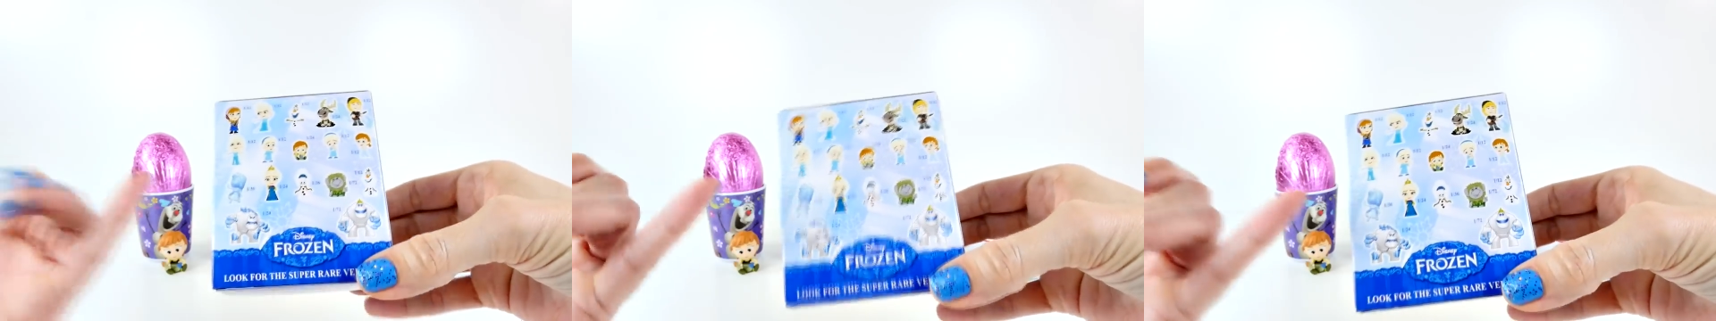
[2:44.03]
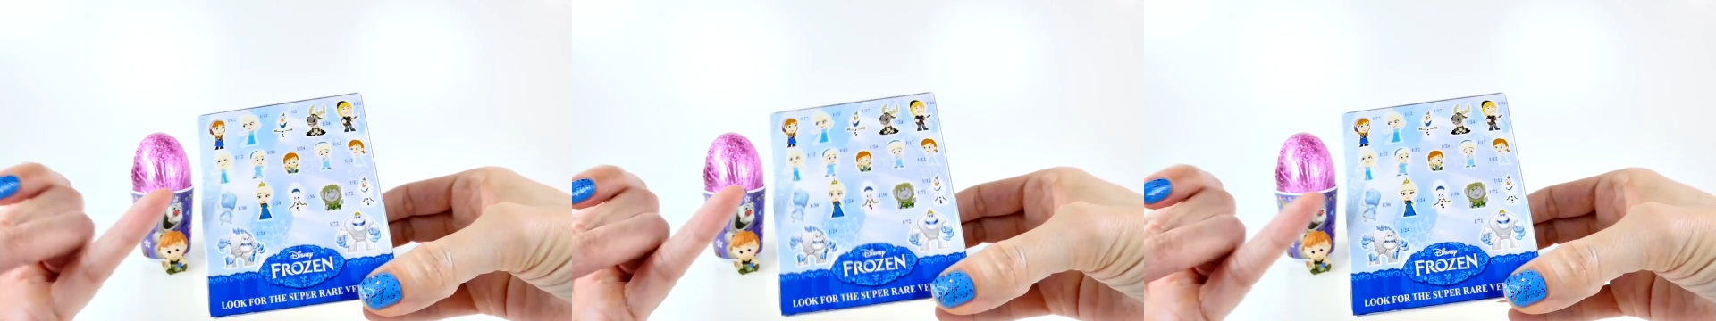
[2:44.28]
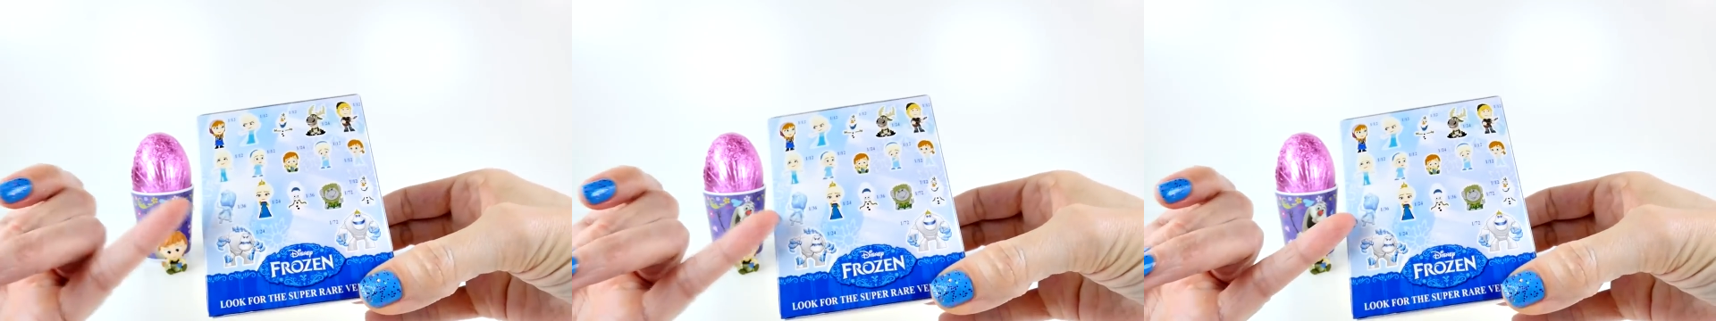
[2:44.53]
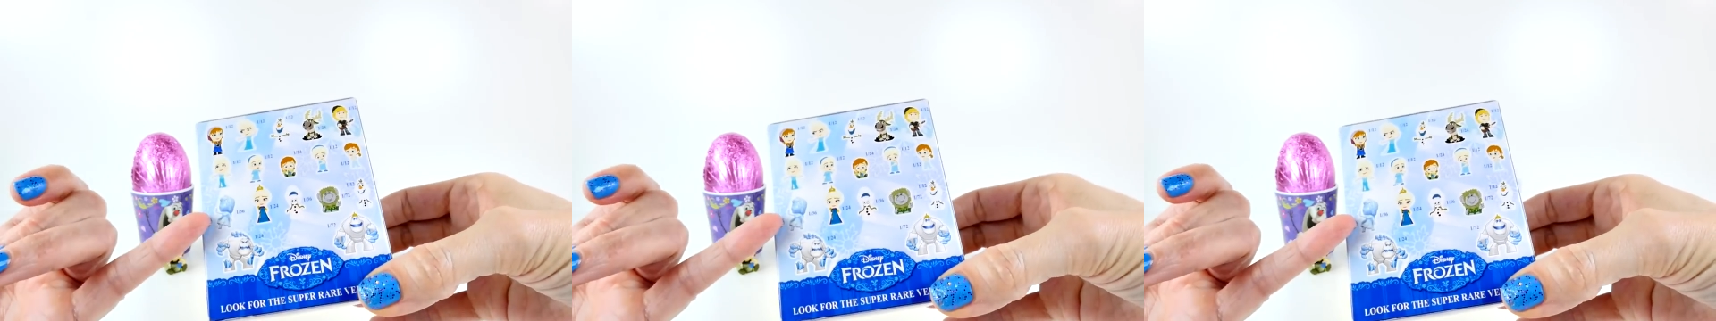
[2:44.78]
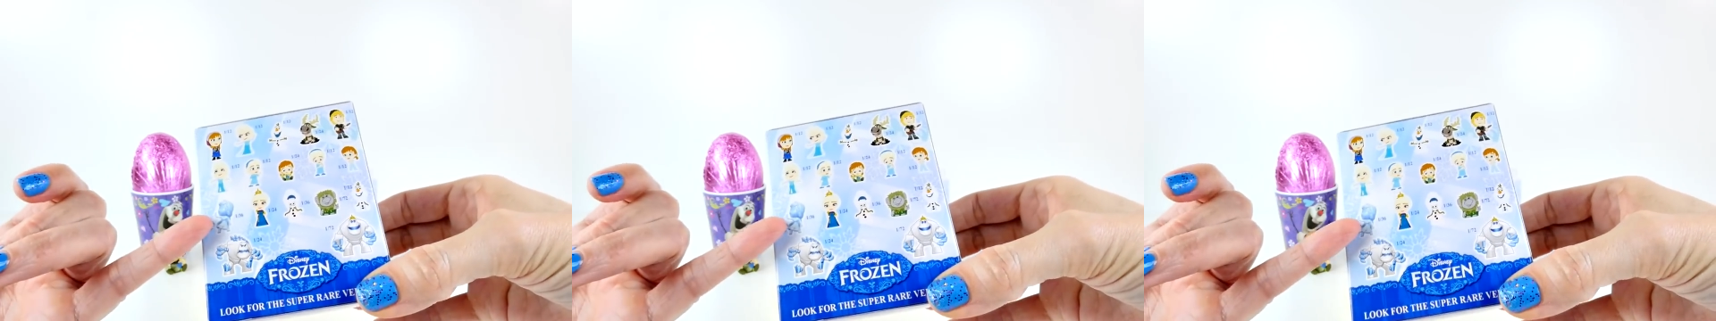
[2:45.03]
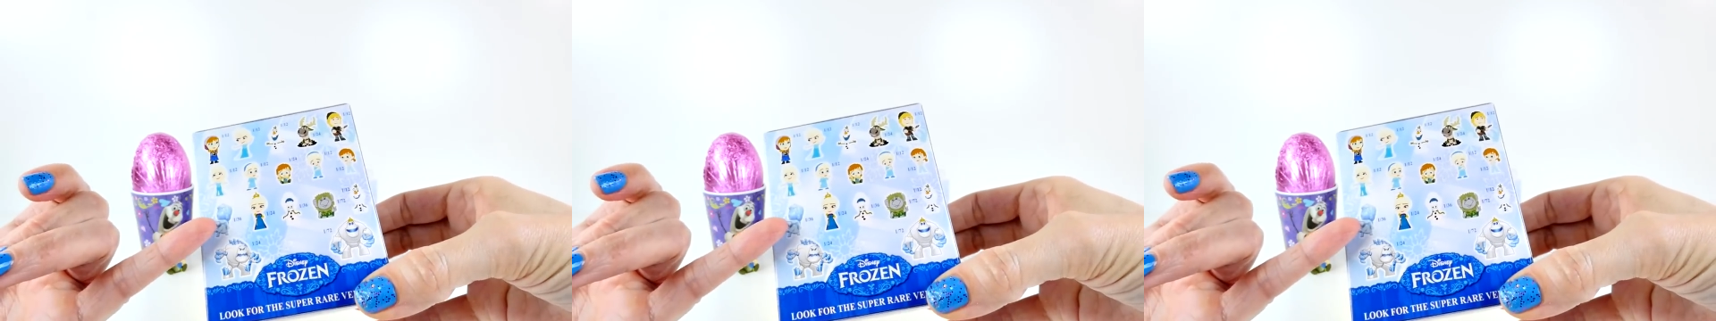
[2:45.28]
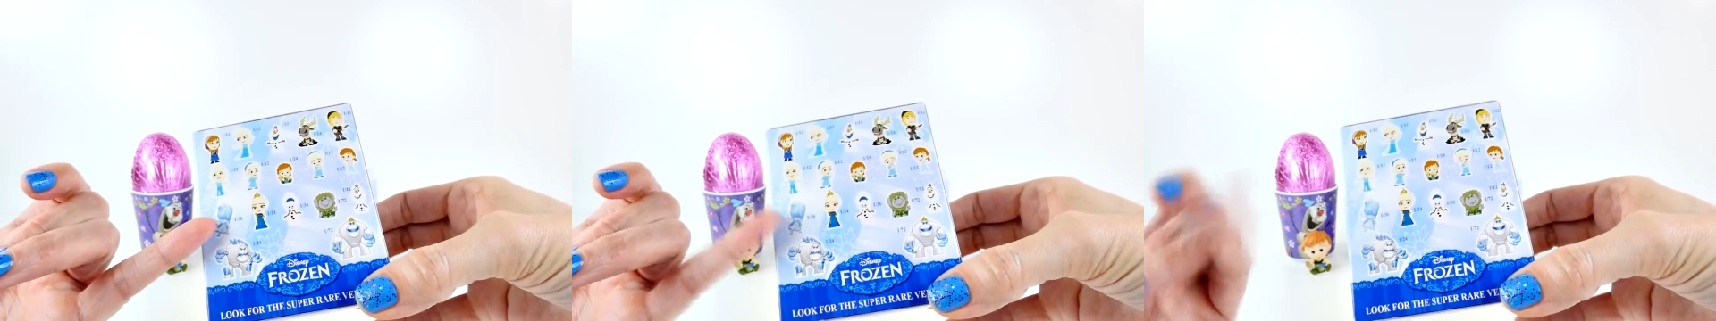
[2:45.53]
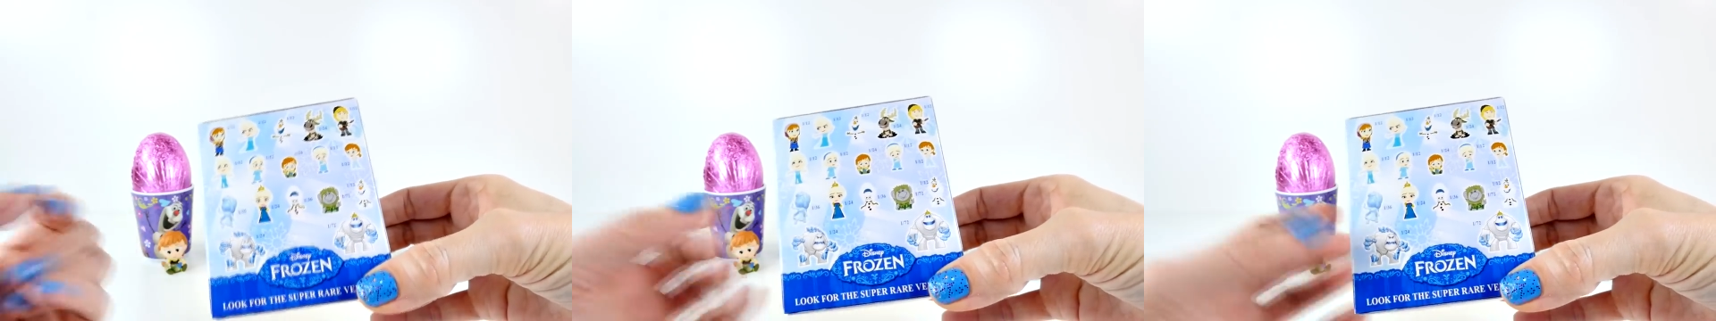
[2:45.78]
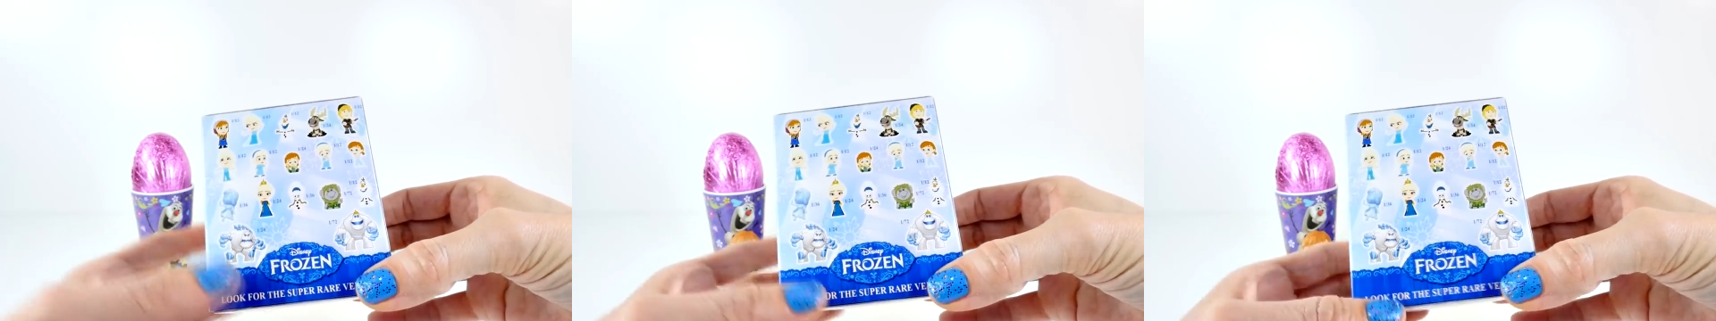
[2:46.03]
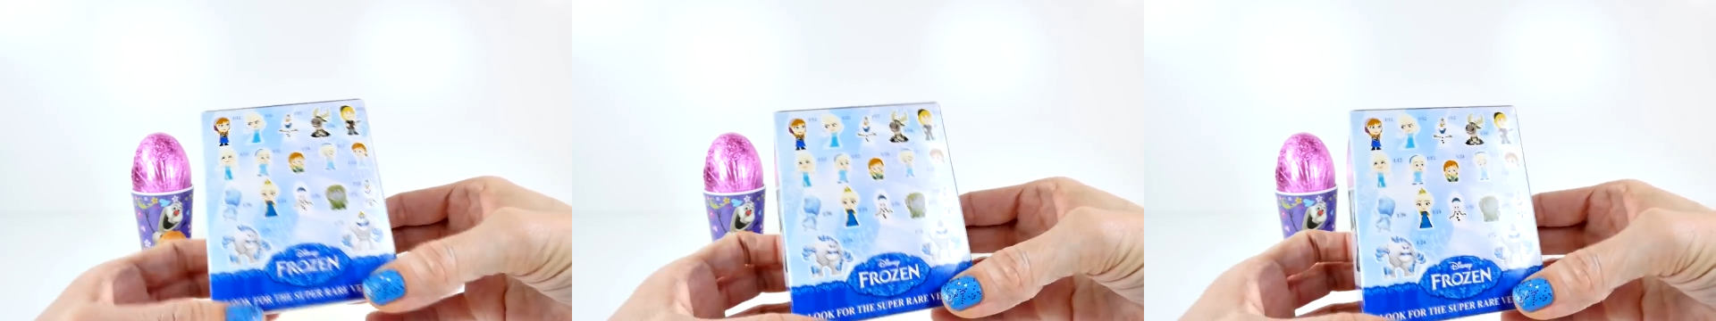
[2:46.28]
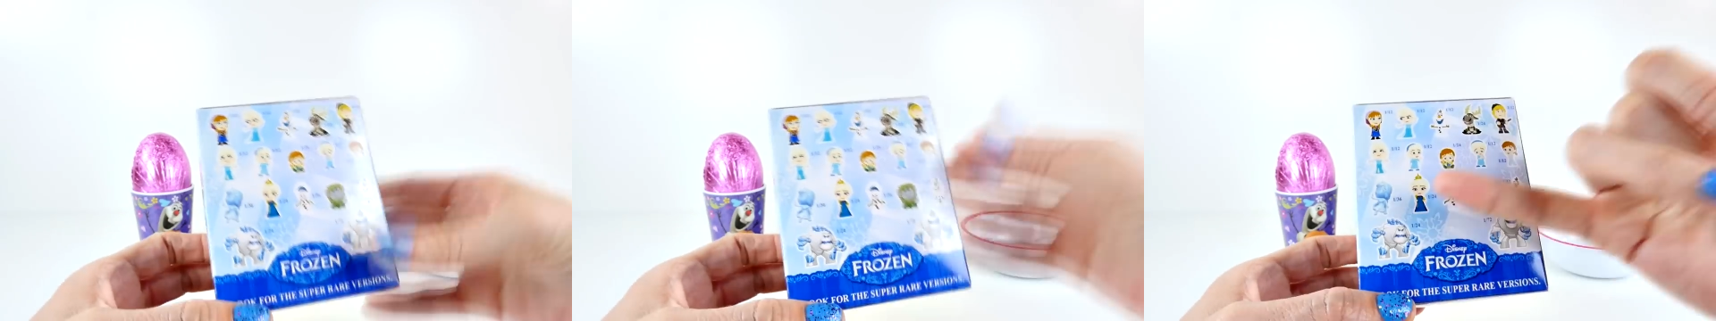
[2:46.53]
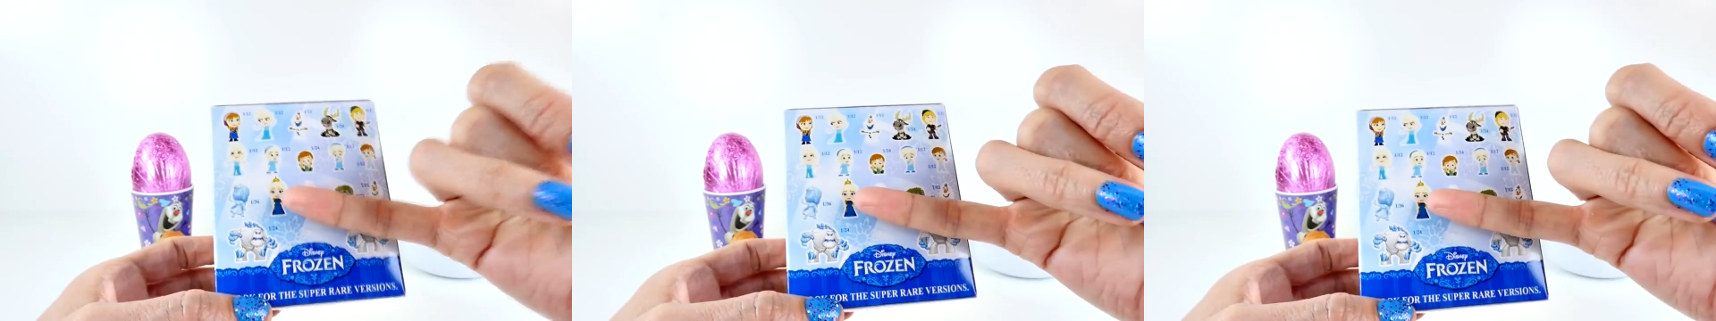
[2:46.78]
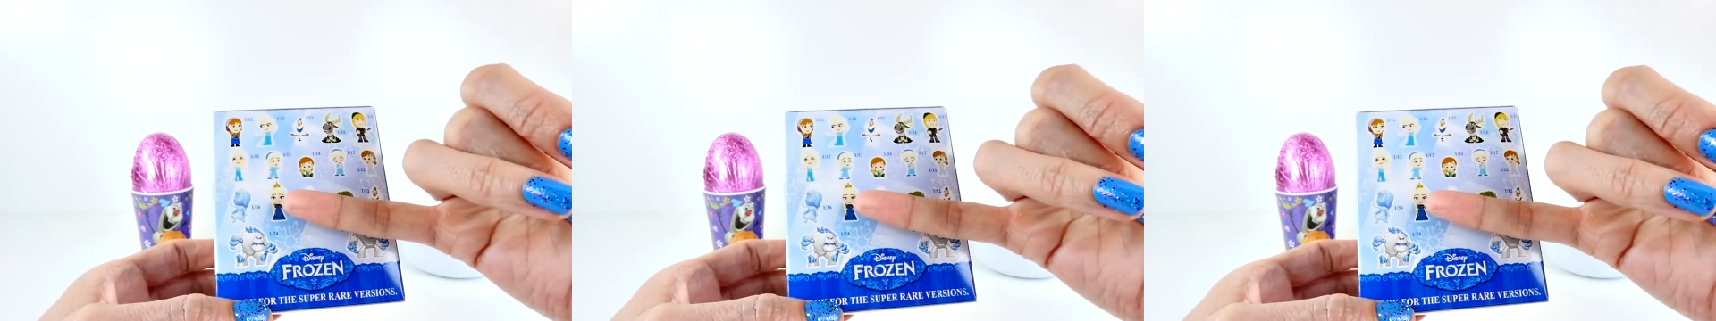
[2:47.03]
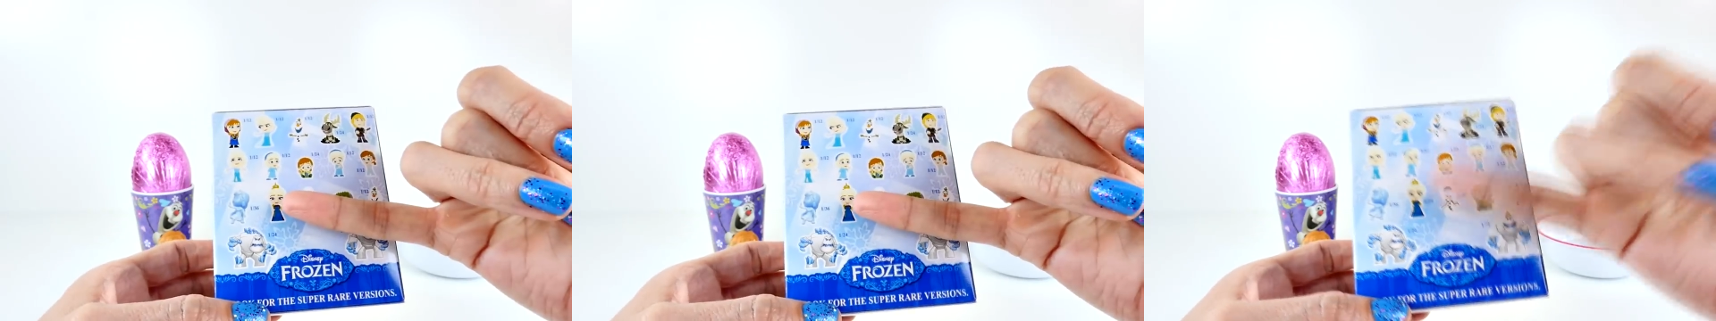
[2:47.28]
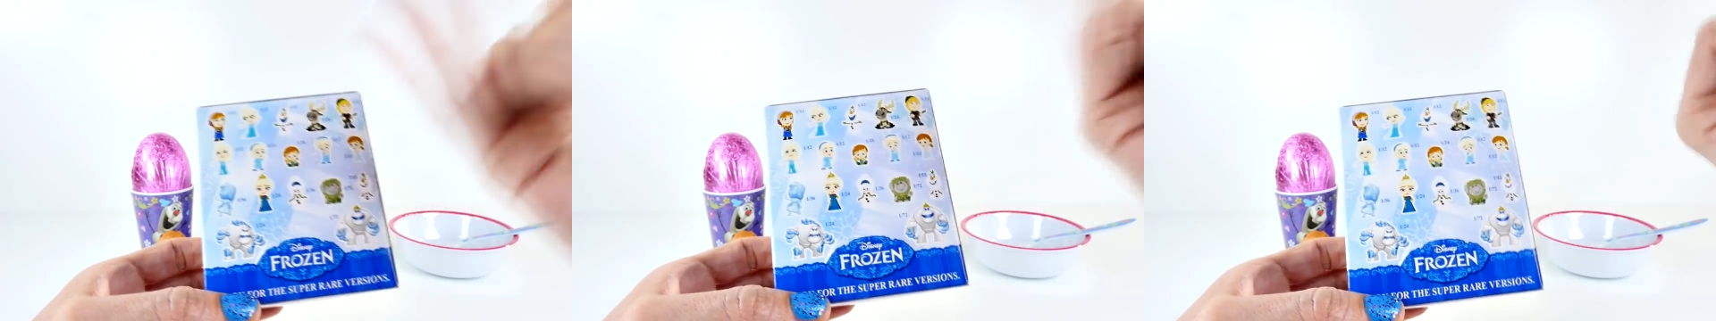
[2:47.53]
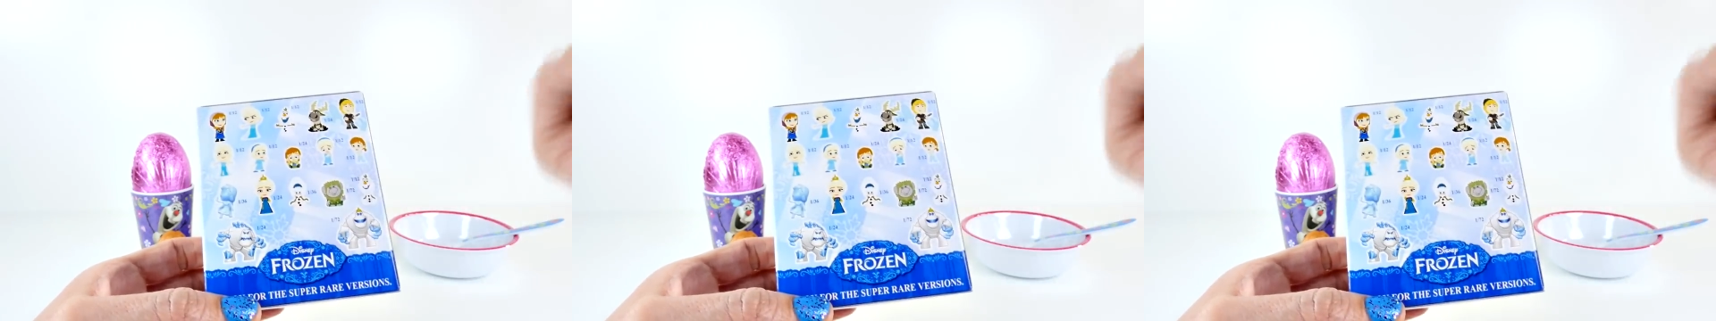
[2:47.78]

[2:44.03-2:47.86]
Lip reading: [unreadable: no face in view]